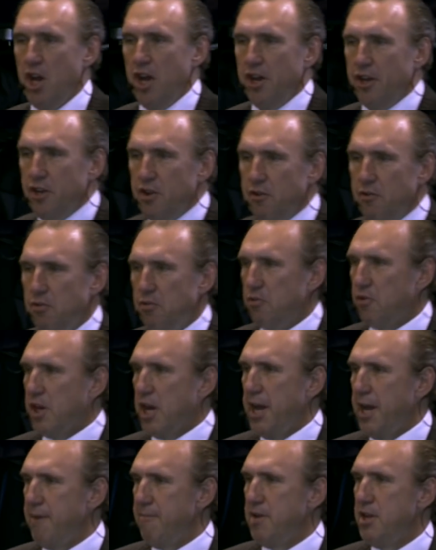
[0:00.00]
You who
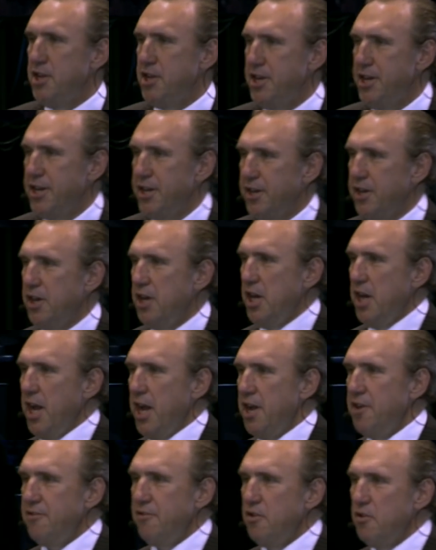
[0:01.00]
came in here
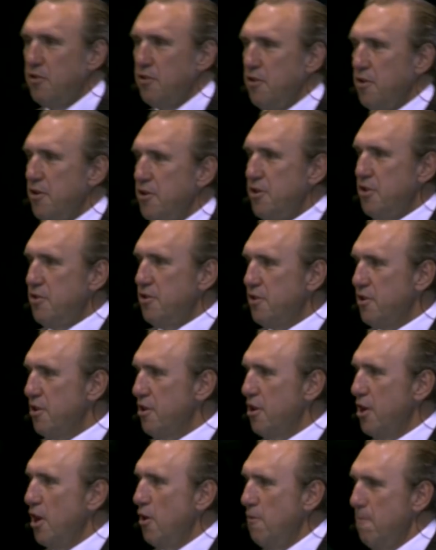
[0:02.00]
and you, you got a
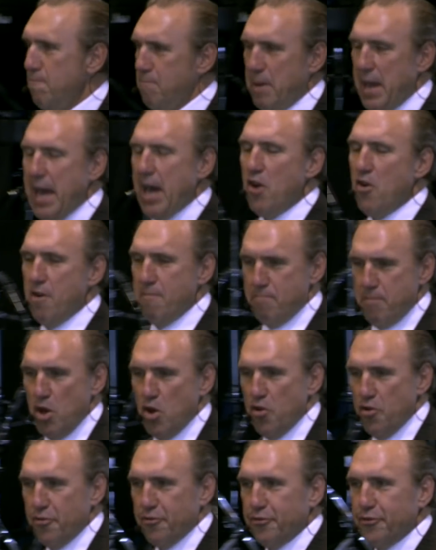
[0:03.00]
low power
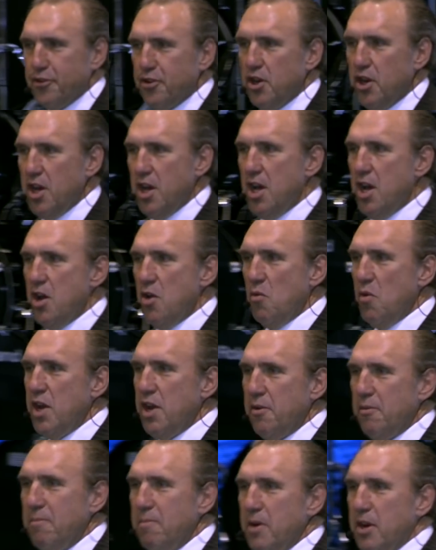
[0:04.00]
mode.
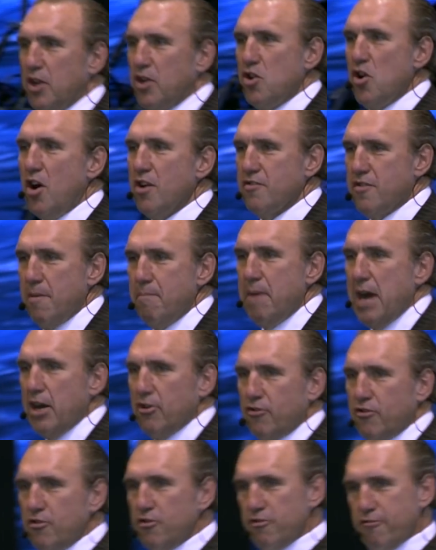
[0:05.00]
We, God's
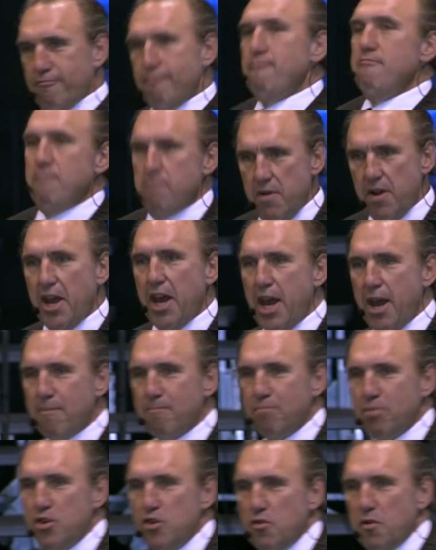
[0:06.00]
about to
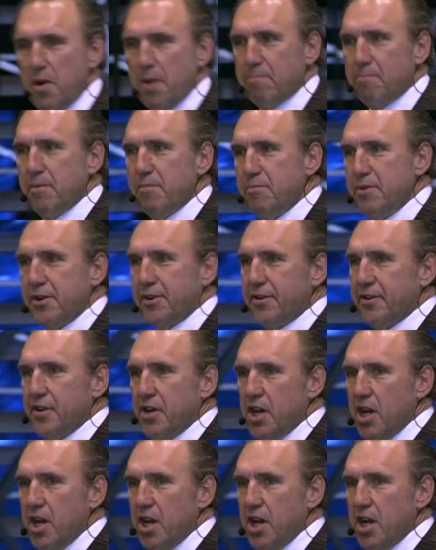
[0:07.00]
amp you up a bit.